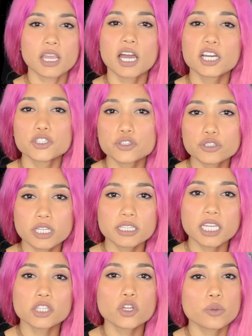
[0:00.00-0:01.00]
I just think
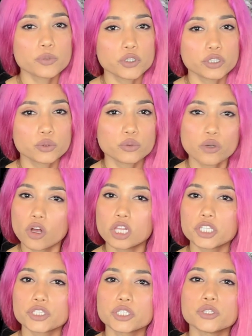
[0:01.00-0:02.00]
that commuting to
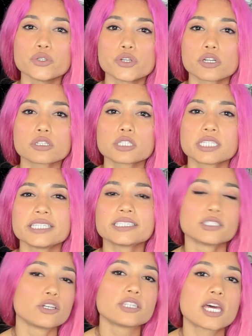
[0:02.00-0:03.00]
college in New York City
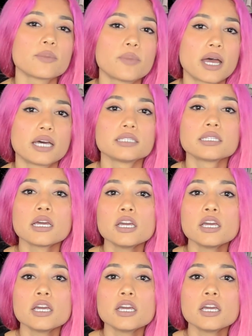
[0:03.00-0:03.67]
is not that bad.